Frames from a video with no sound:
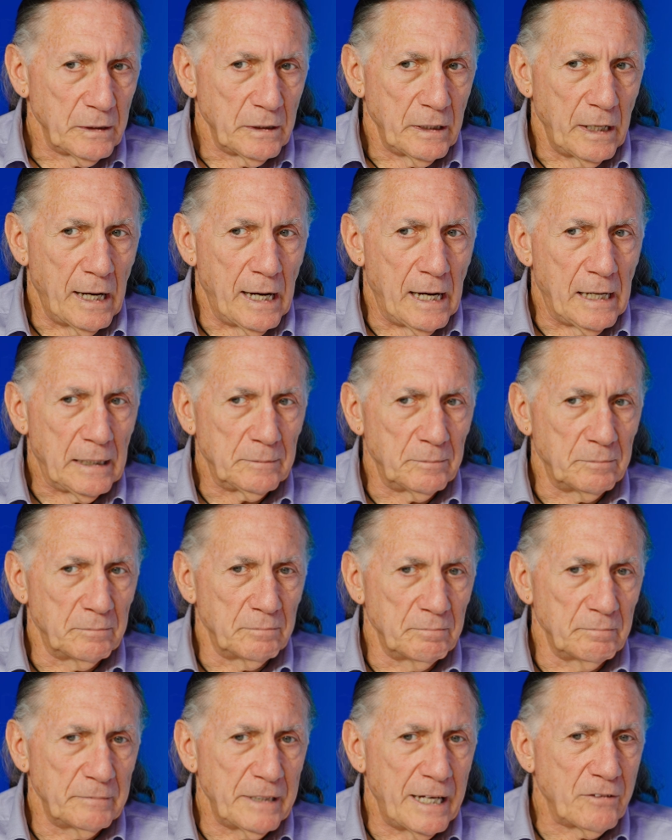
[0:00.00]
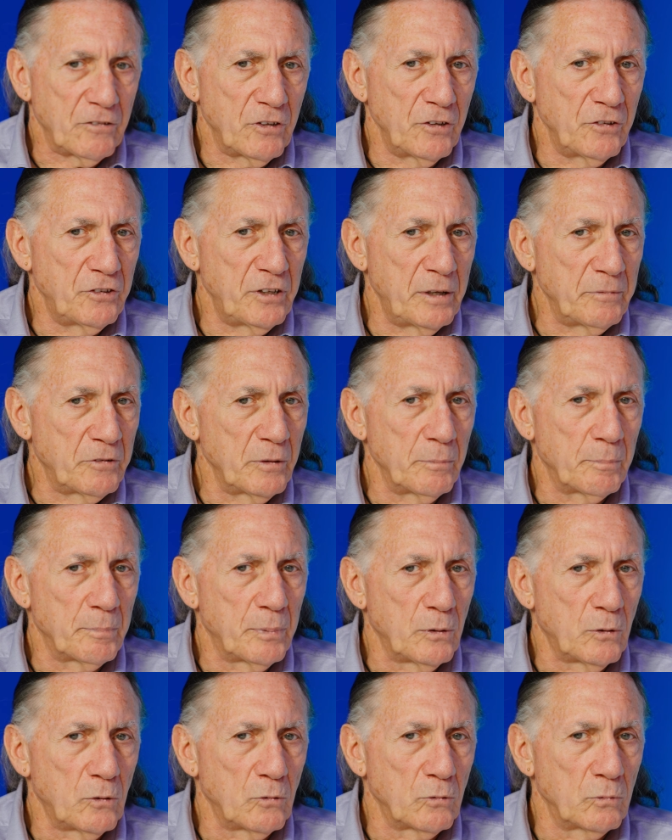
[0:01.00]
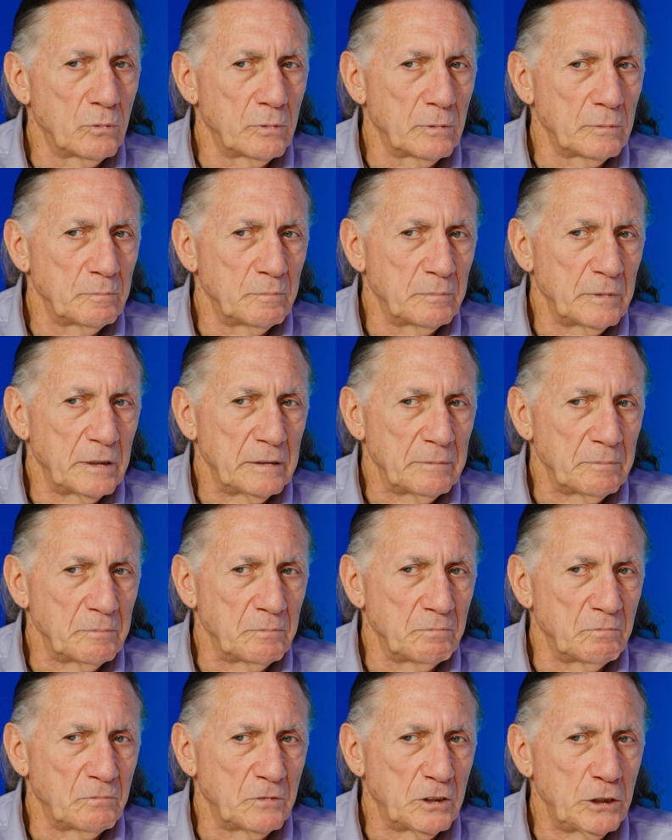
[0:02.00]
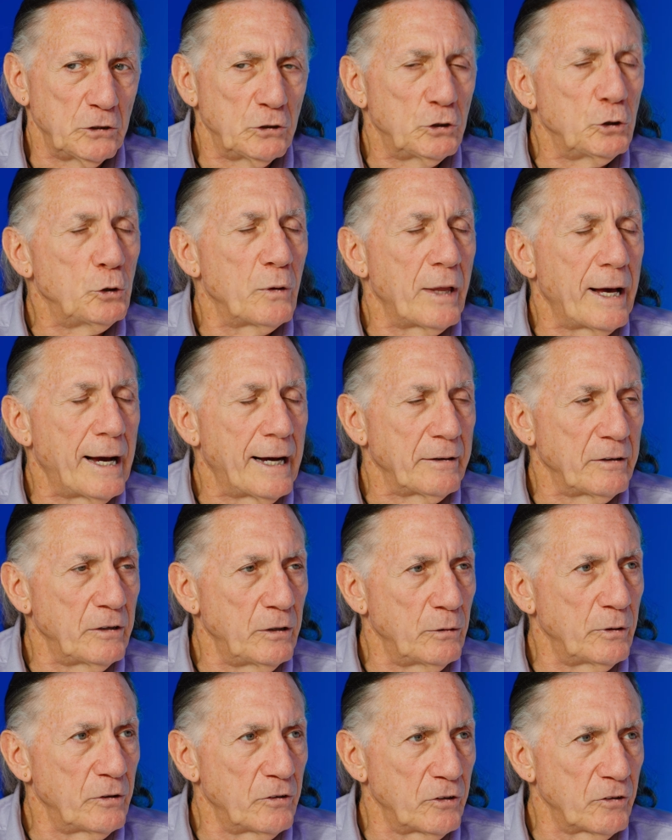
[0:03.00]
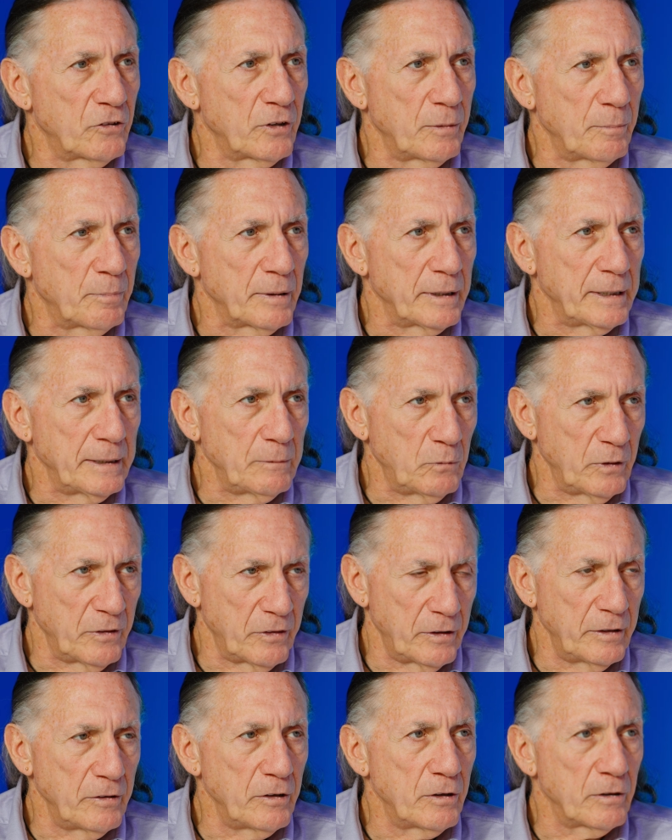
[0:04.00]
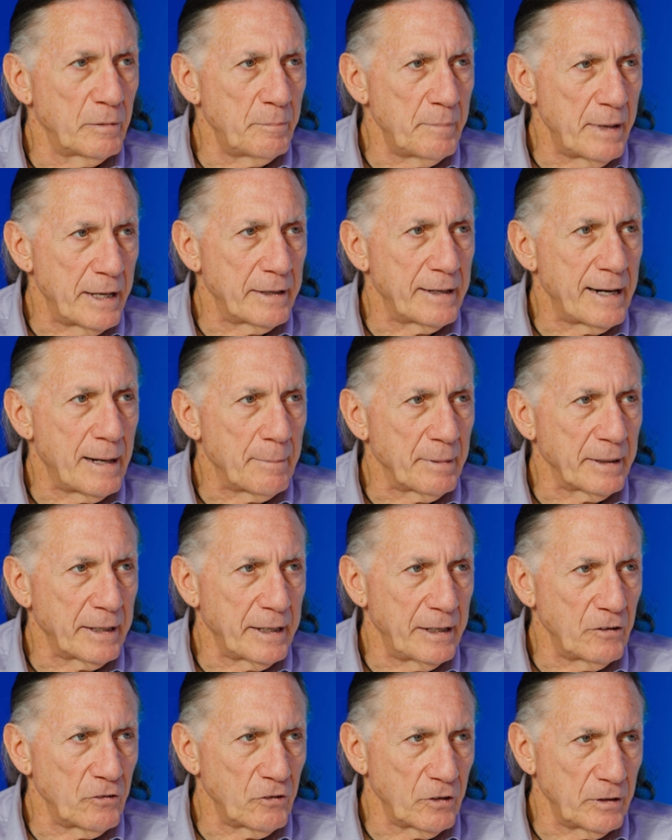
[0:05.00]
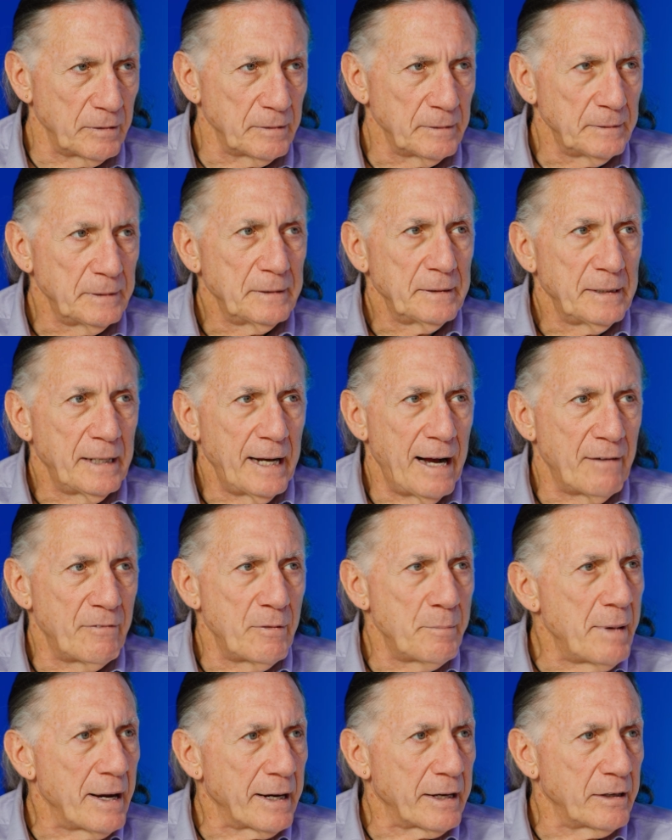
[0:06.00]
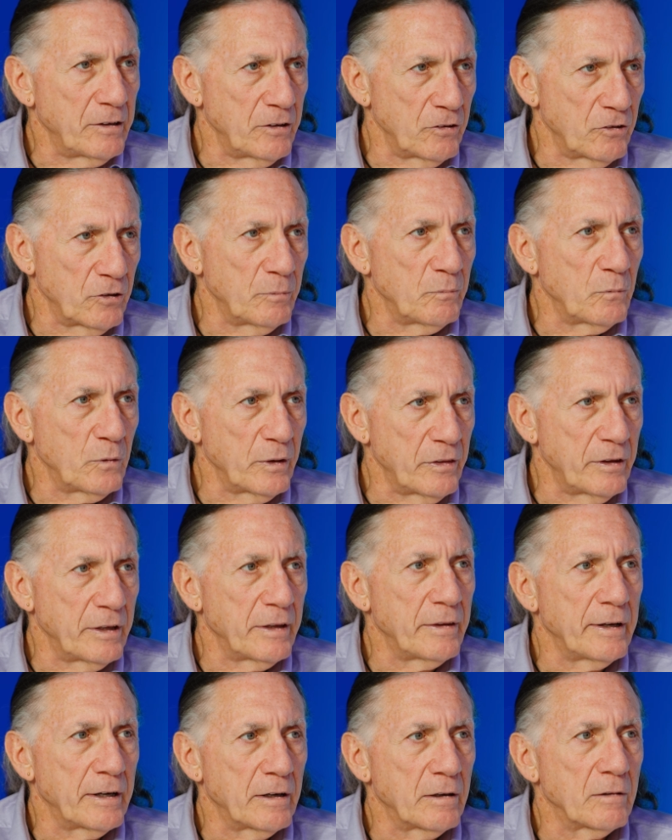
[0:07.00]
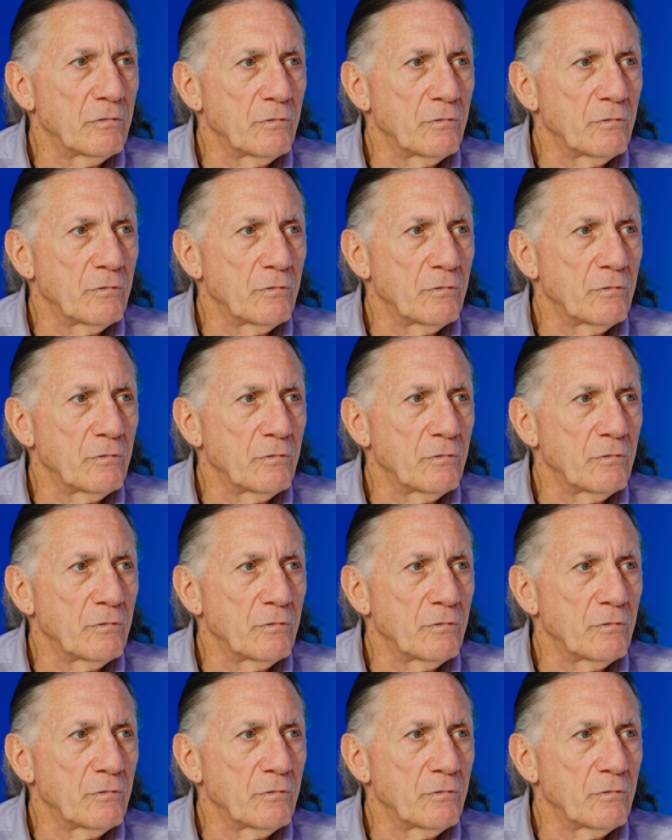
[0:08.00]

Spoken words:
That's a simple, to do that, you would just simply, within your embedded application, have a mechanism within there